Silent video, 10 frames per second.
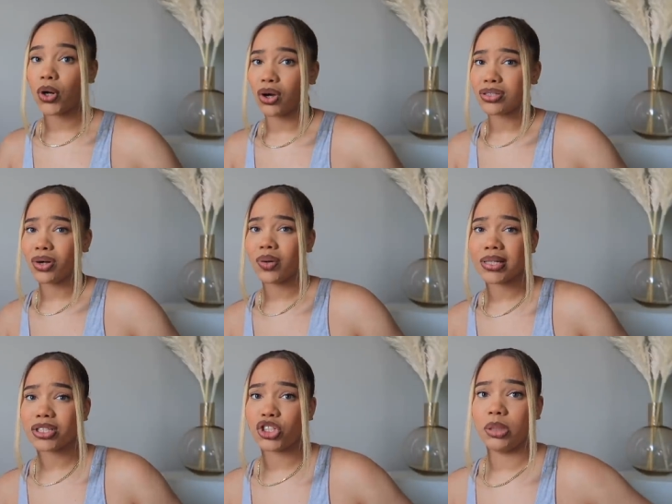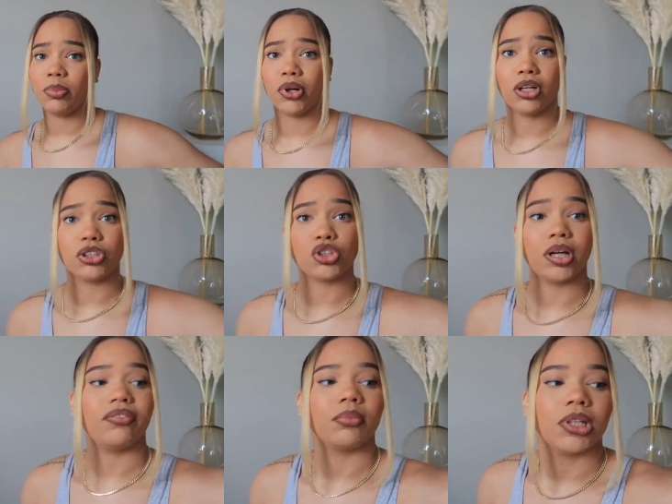and also it's cheaper
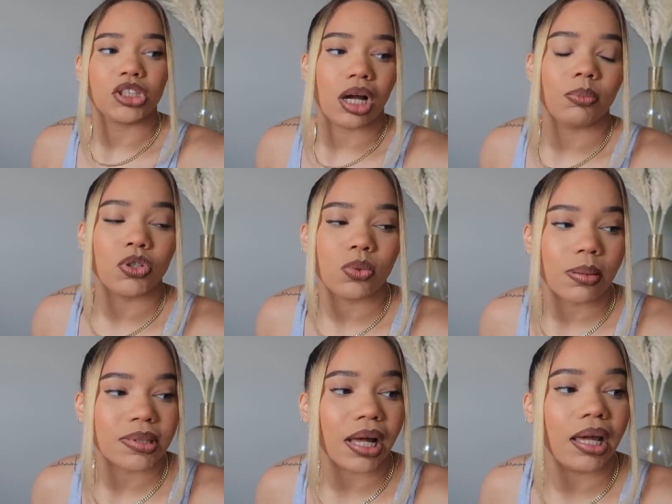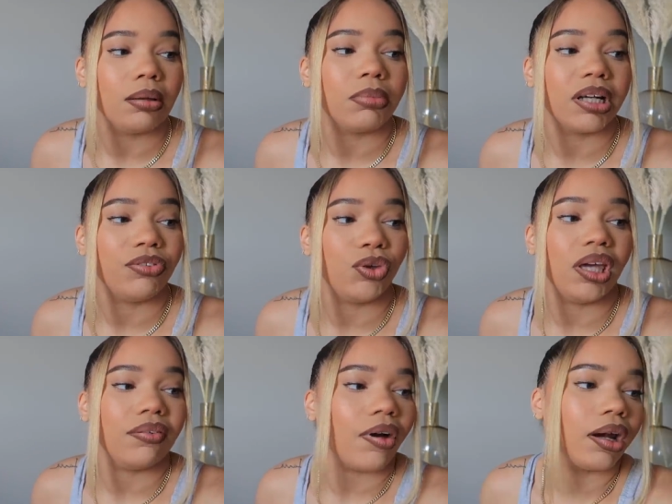straight from the jacquemus website but if you
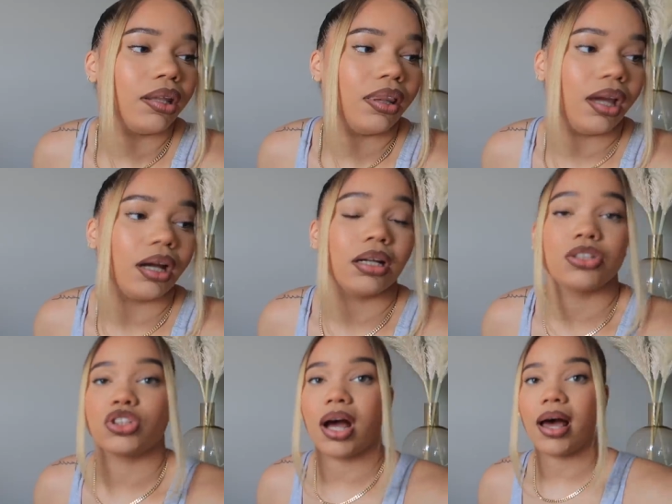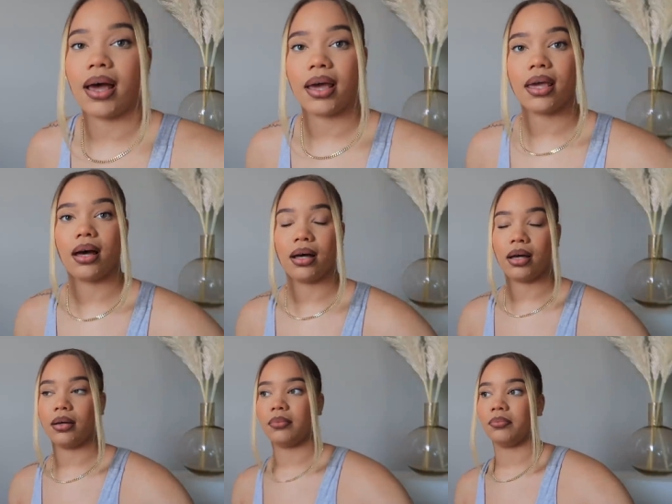can't find it there try
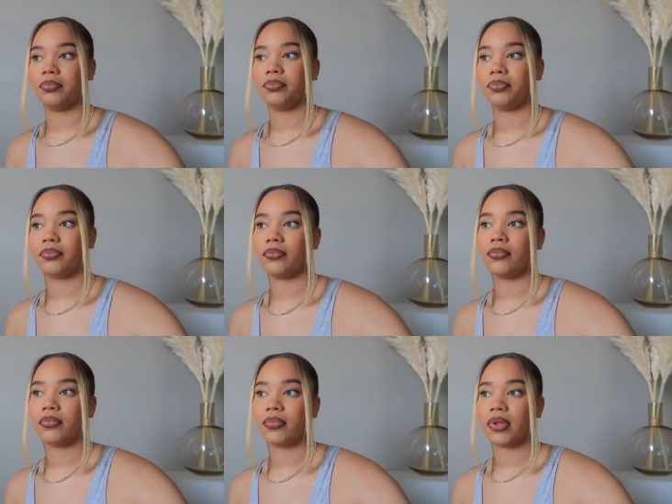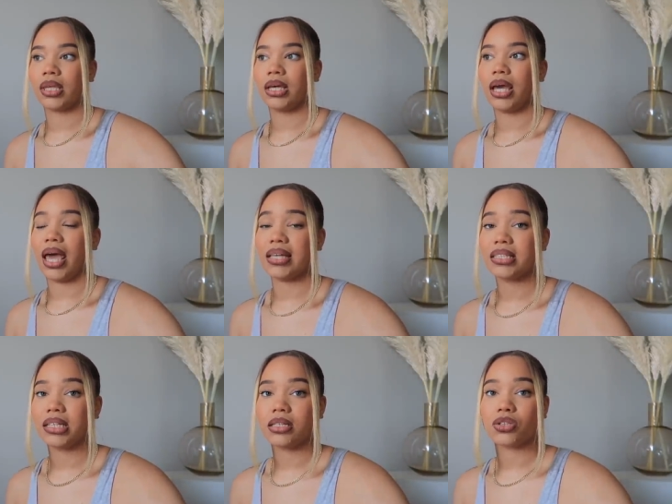um
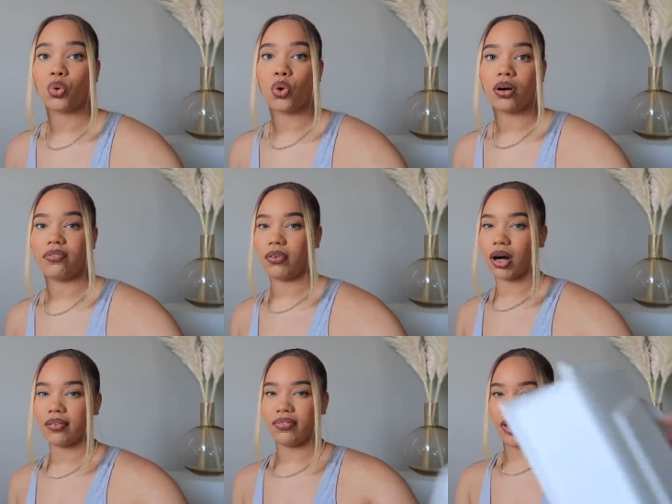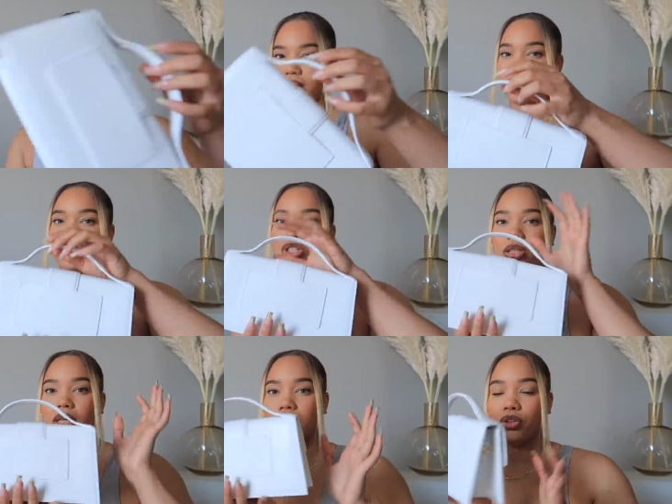SSENSE or farfetch
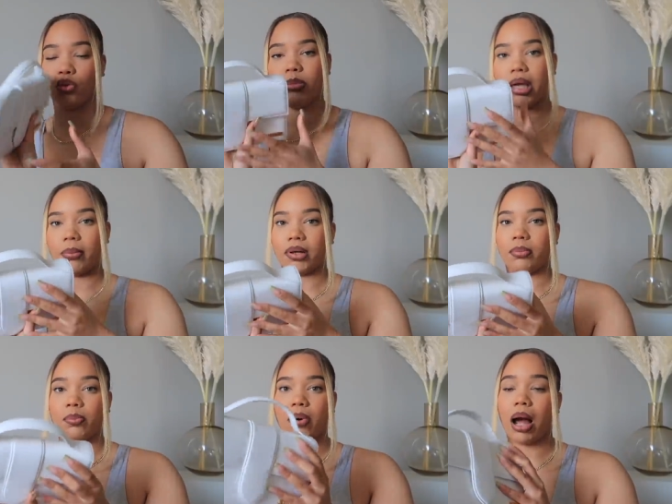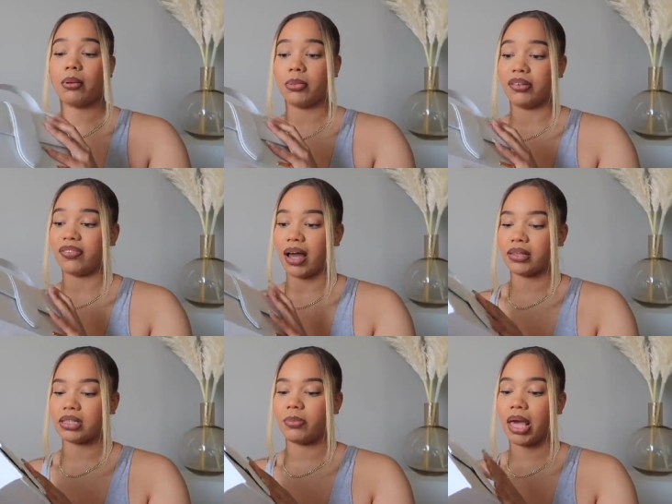then you'll be able to probably
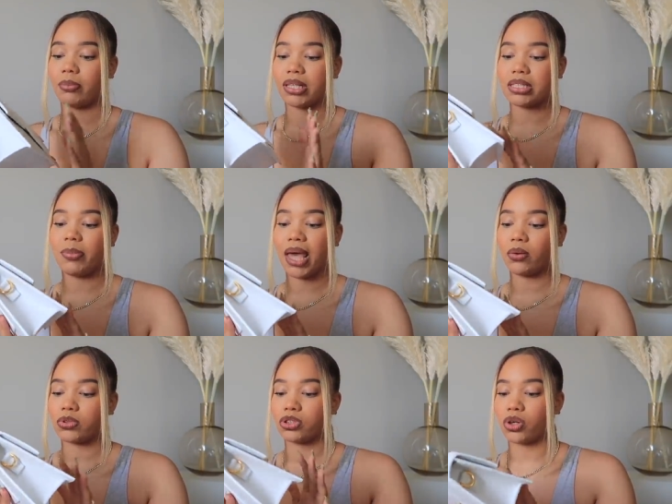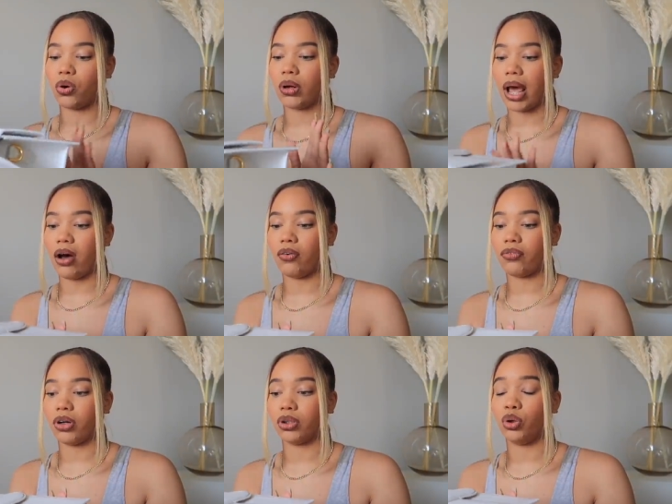find this bag but this bag was sold out
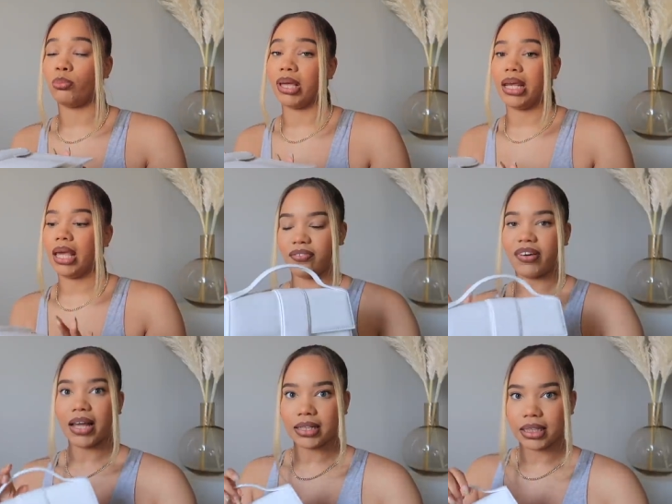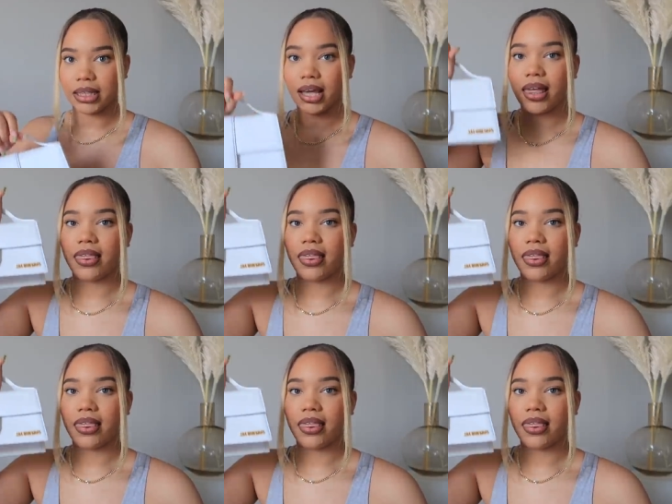for a little minute finally